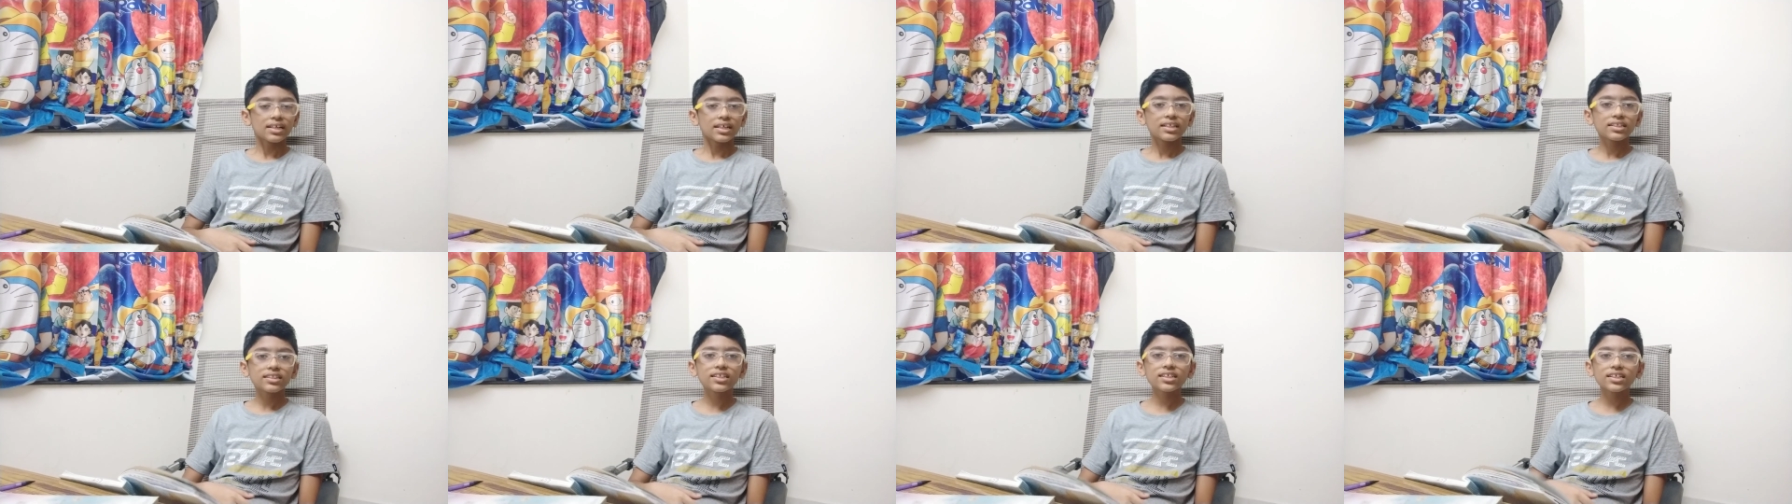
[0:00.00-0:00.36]

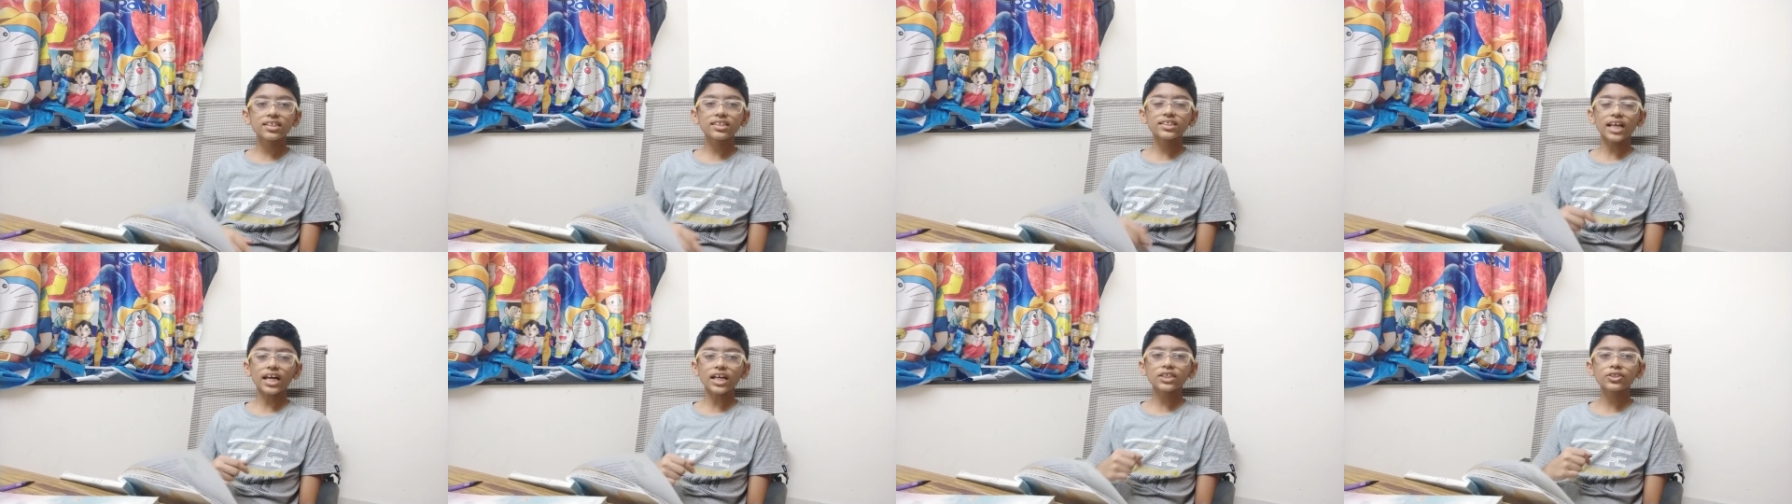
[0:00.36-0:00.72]
This
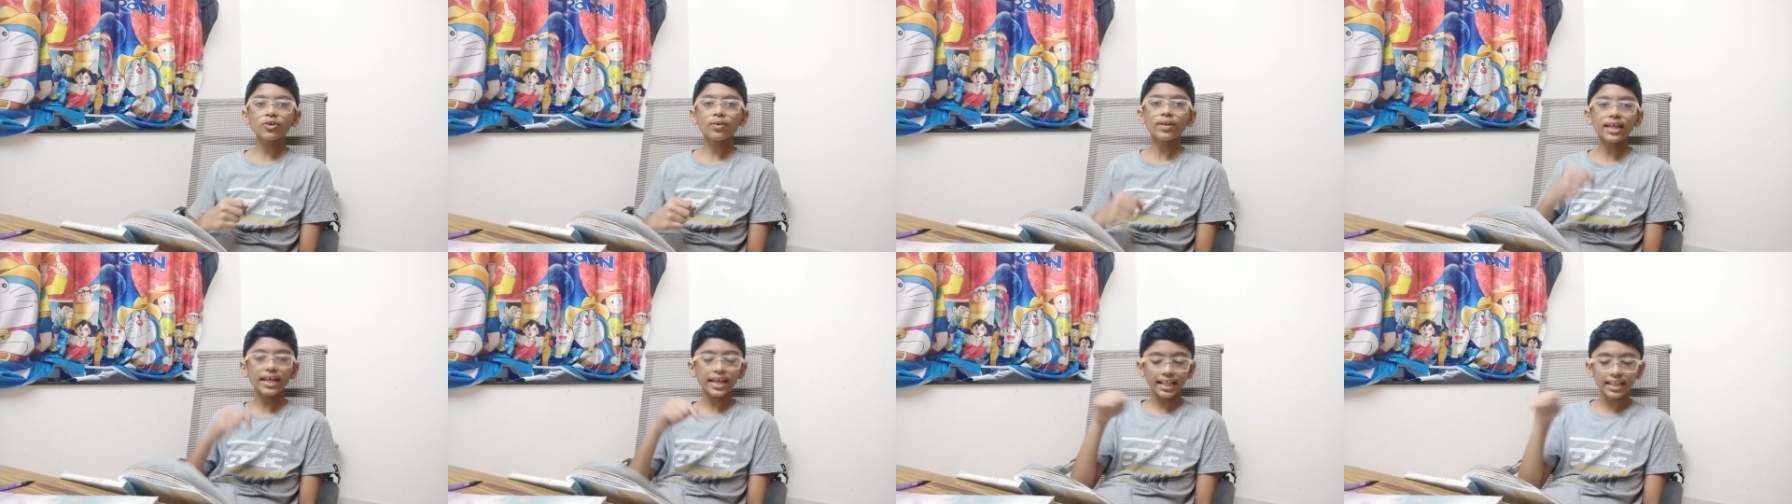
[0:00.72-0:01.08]
is
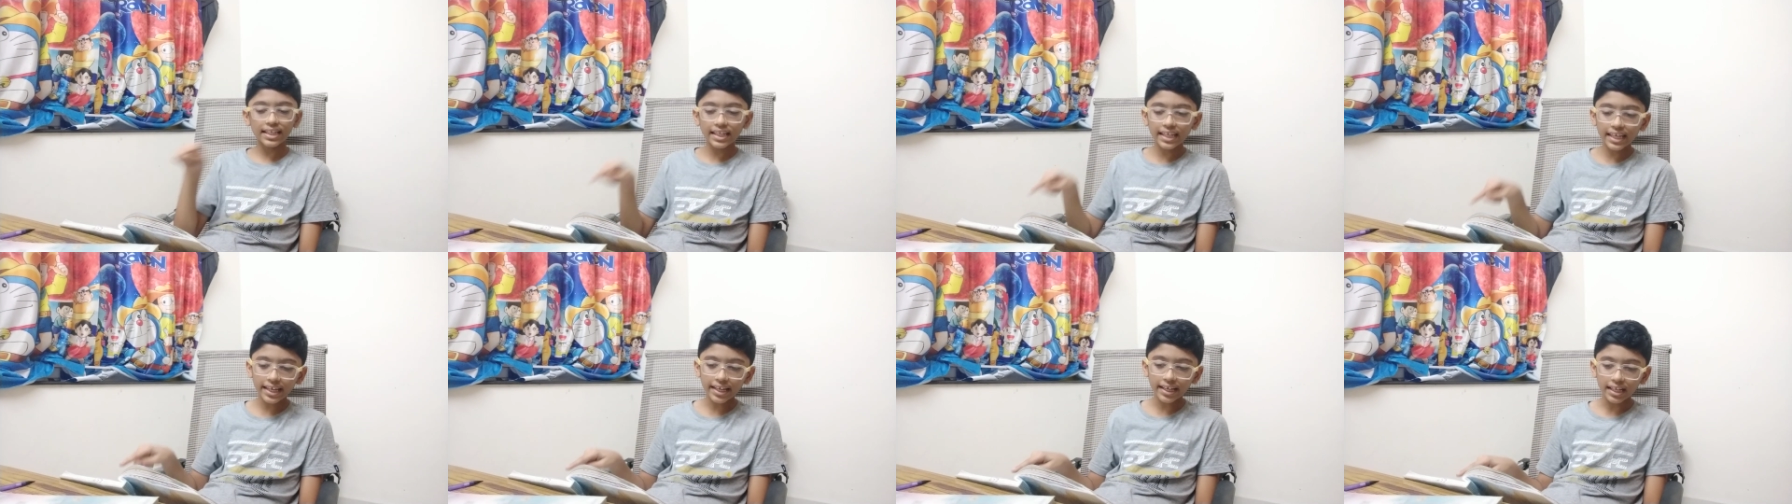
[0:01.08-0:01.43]
actually
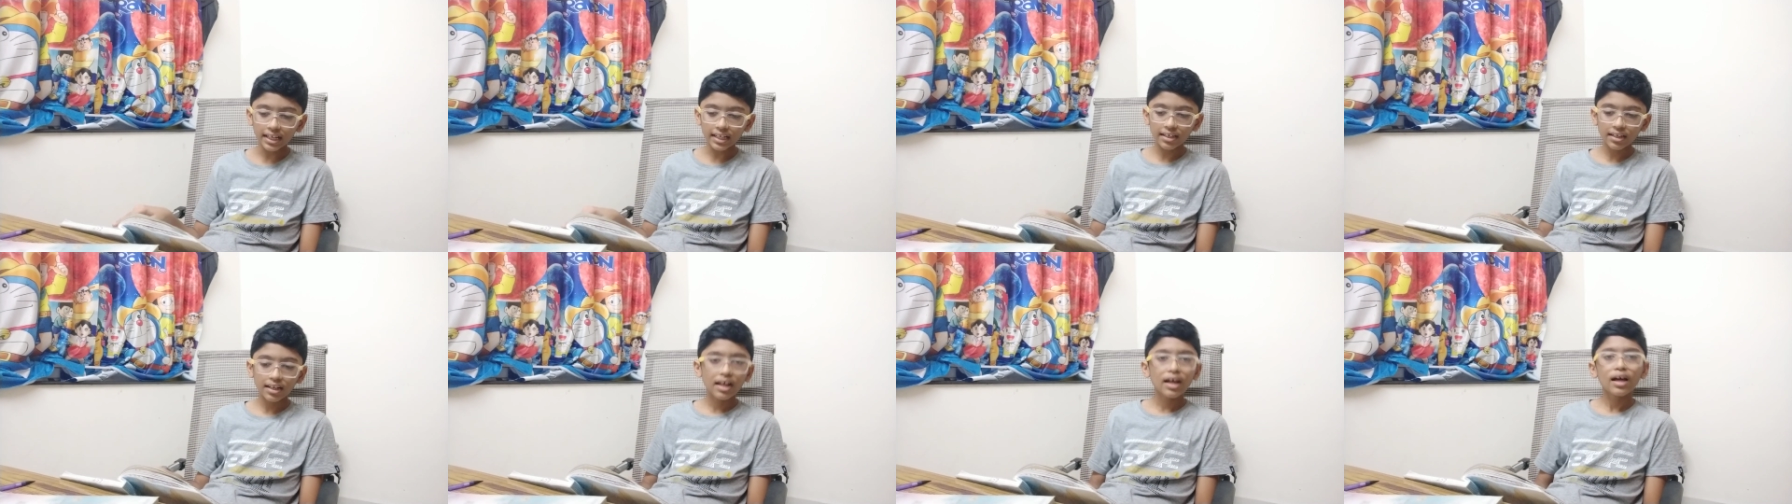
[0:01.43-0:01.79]
illegal,
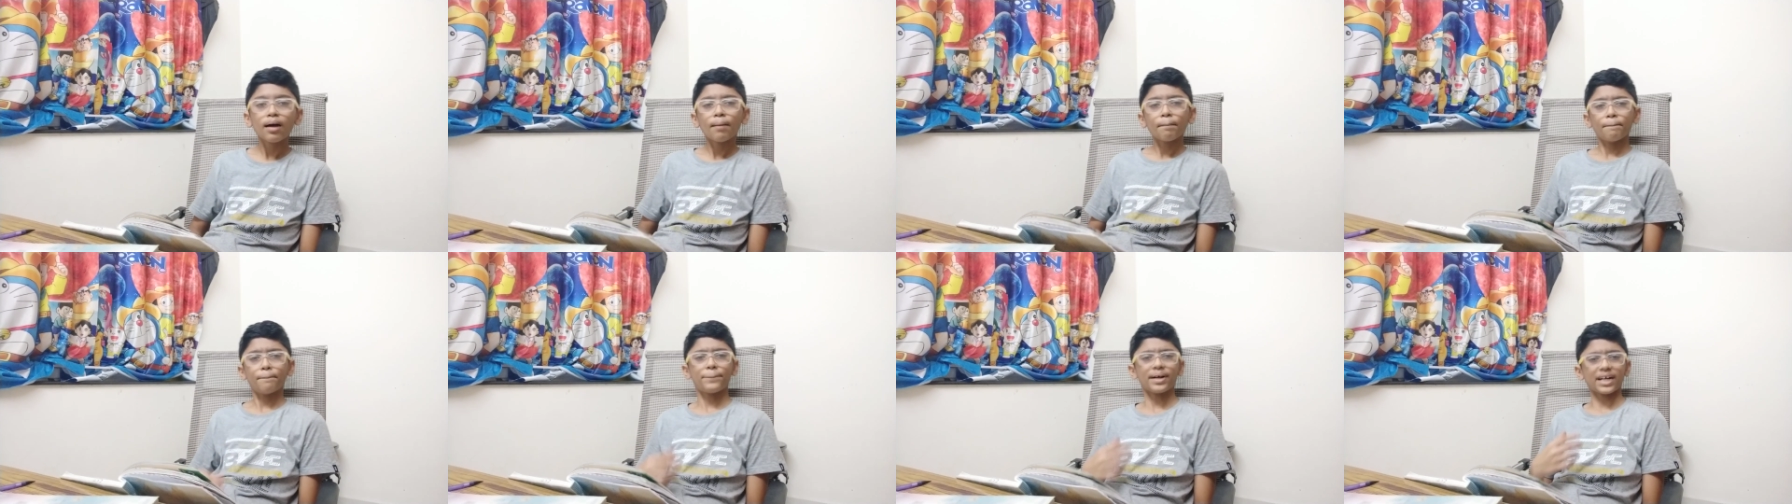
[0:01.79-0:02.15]

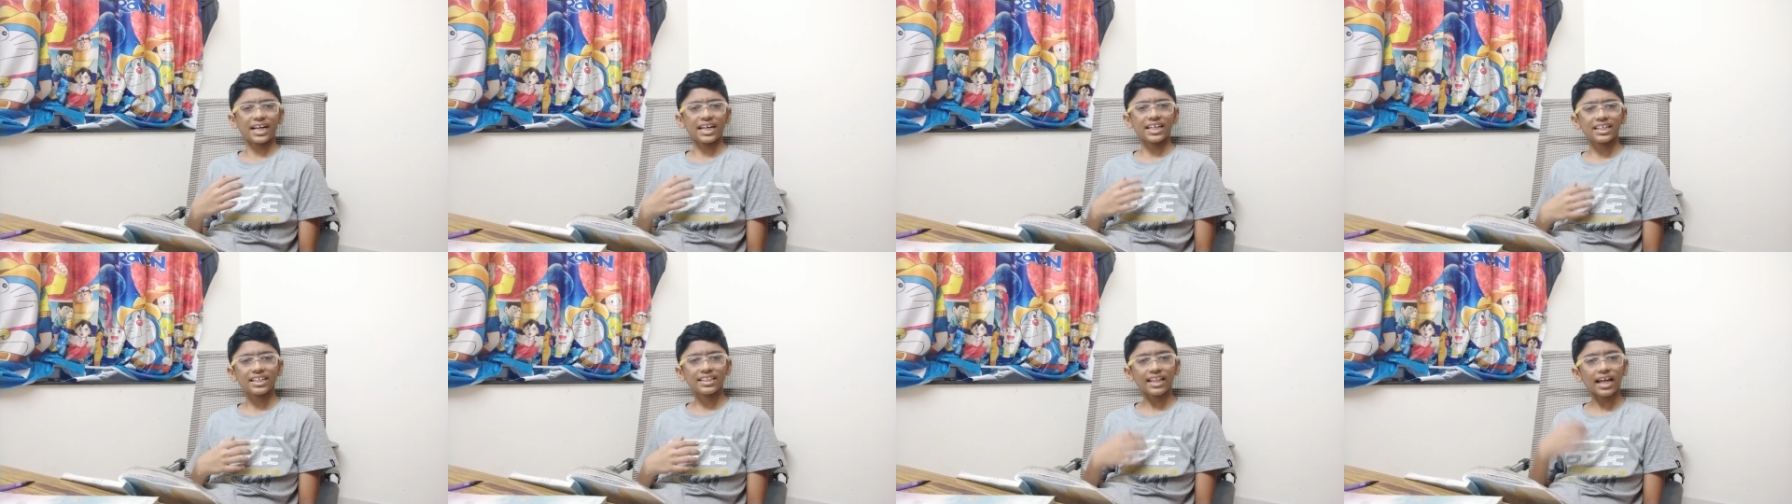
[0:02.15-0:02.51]

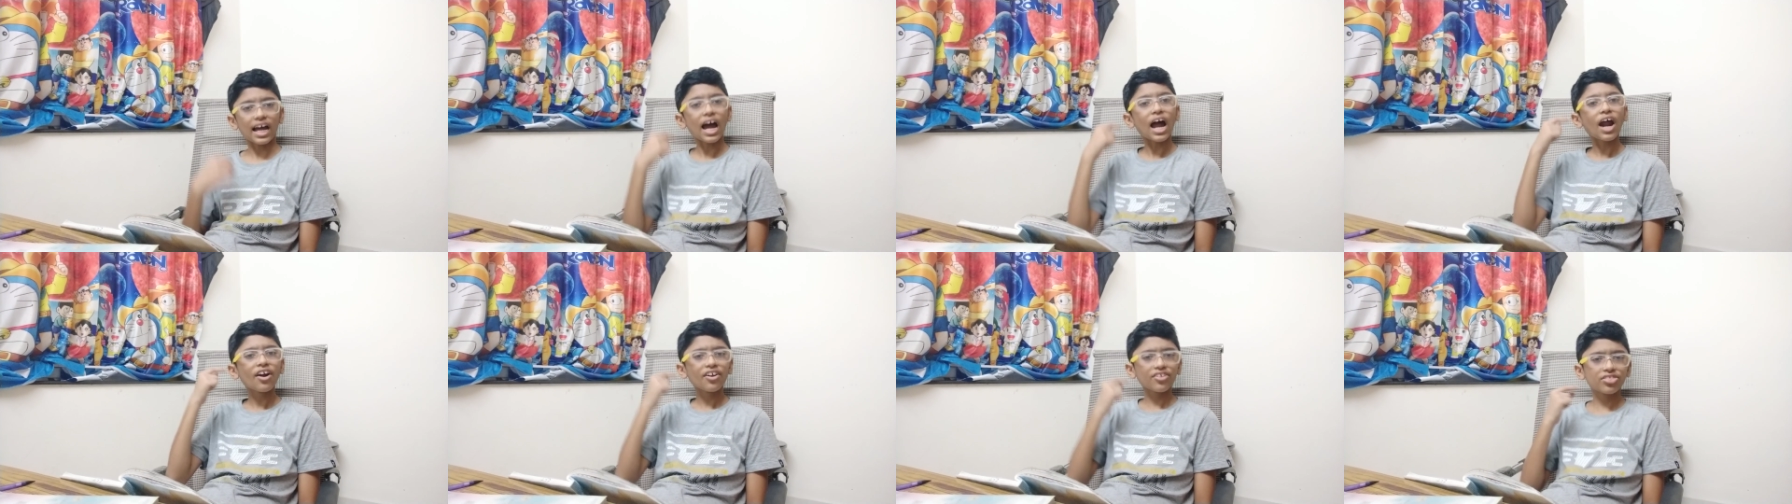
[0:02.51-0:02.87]
but the
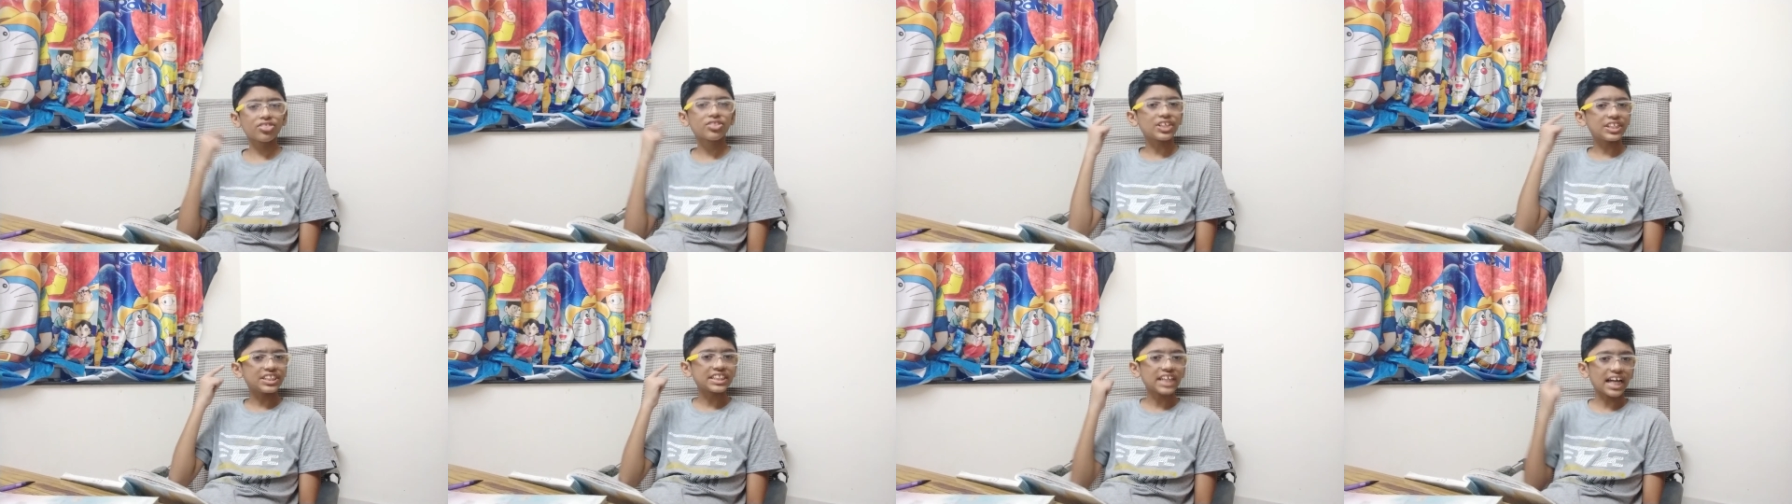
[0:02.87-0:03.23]
earth
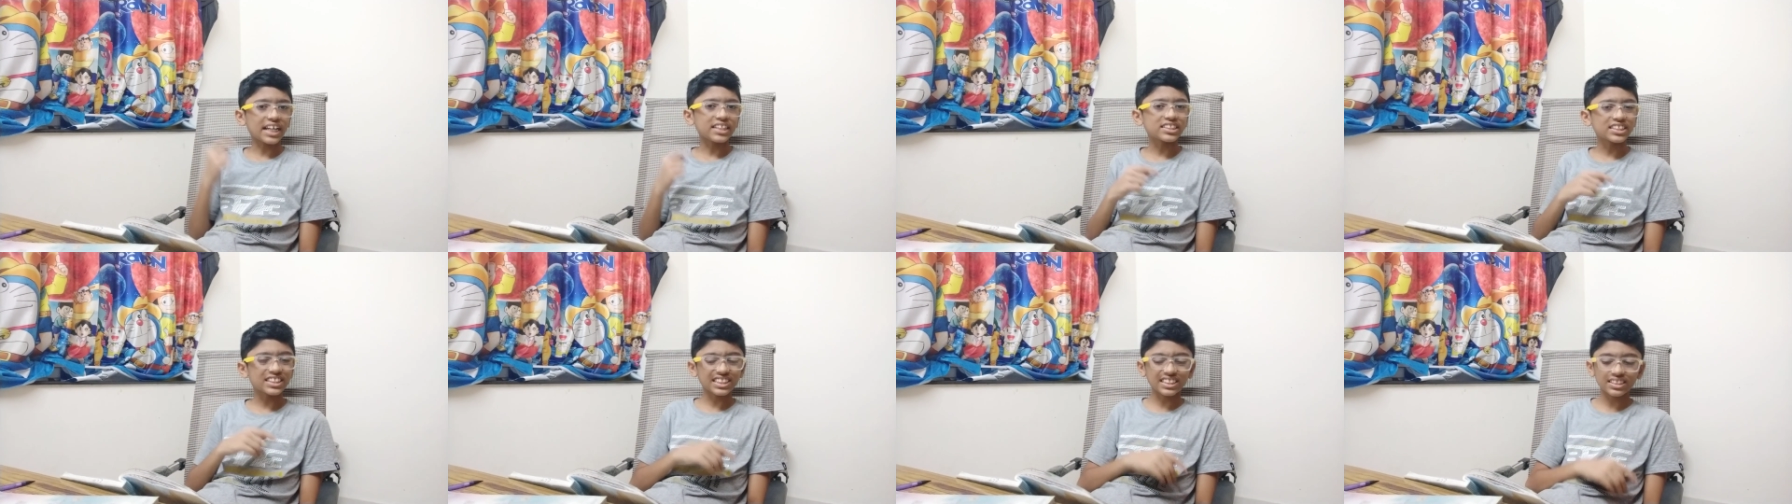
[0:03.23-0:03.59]

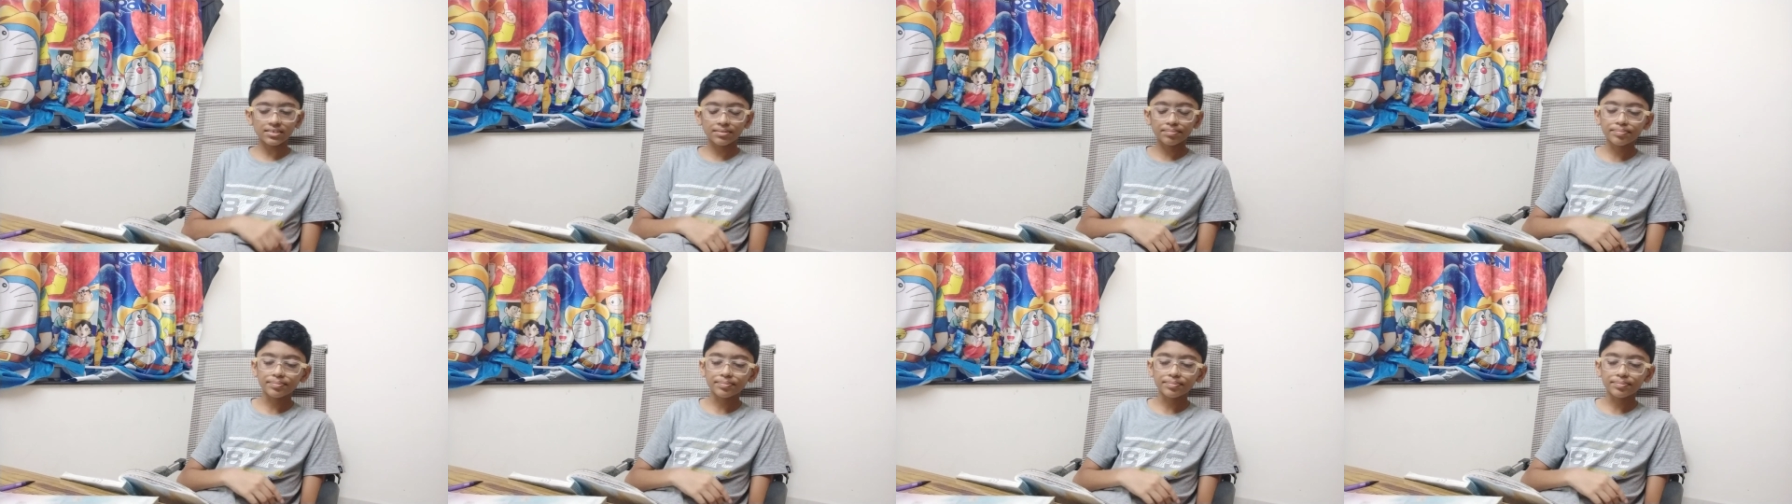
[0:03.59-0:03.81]
decides it.